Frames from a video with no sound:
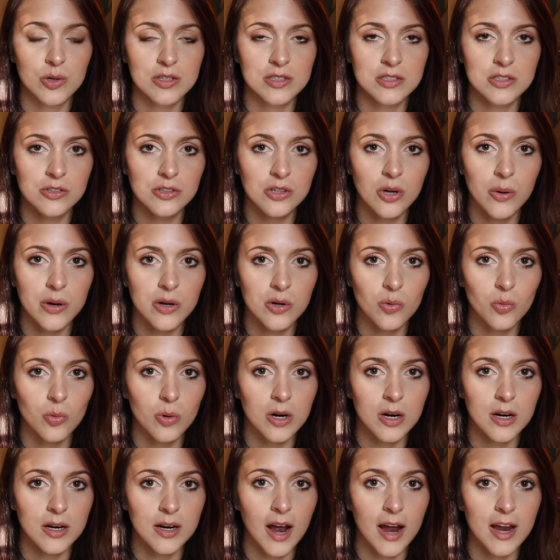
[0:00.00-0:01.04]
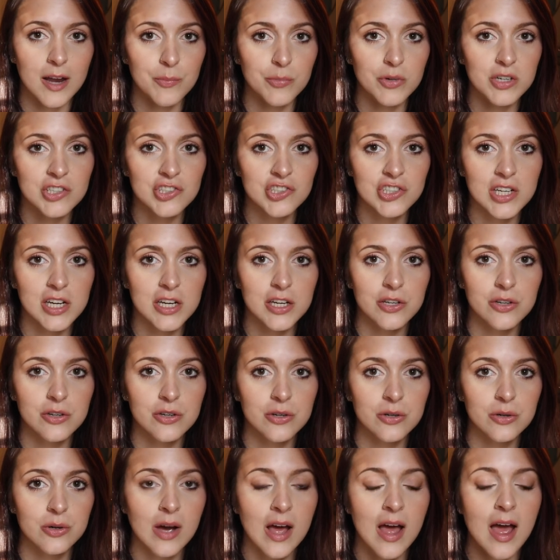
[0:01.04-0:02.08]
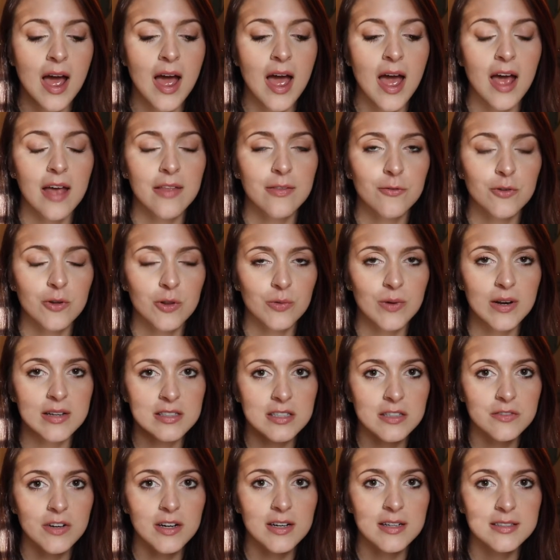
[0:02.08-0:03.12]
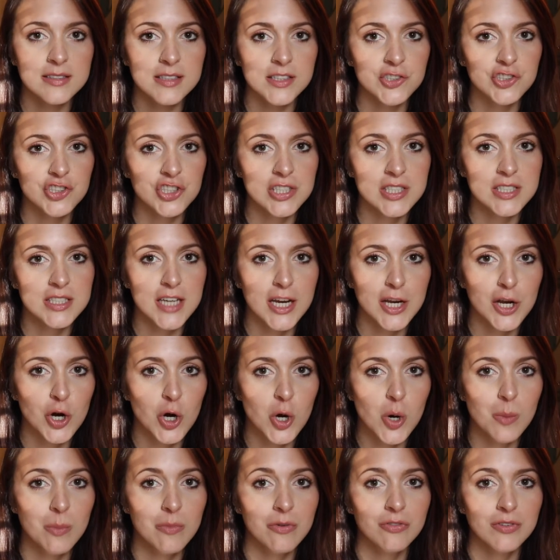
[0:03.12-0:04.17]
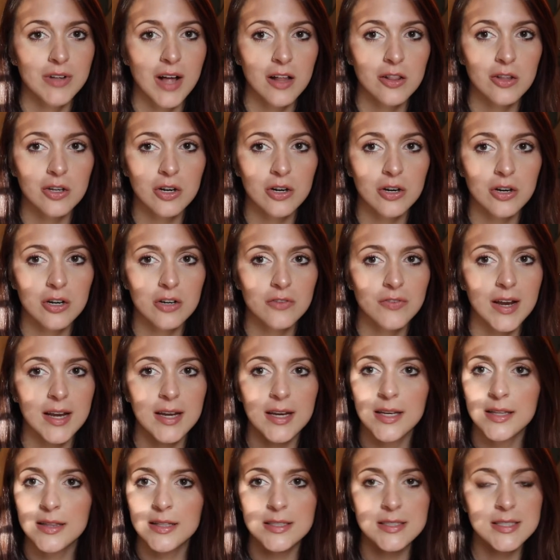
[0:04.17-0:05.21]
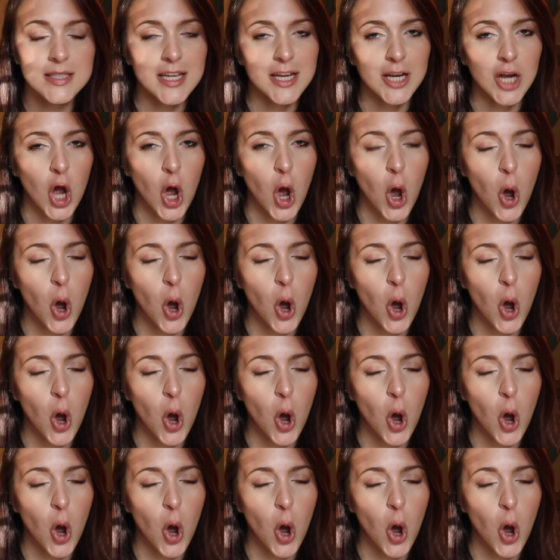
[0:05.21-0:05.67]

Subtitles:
are still going to work. I appreciate you. And for the rest of us, let's just stay home, flatten the curve, and get this thing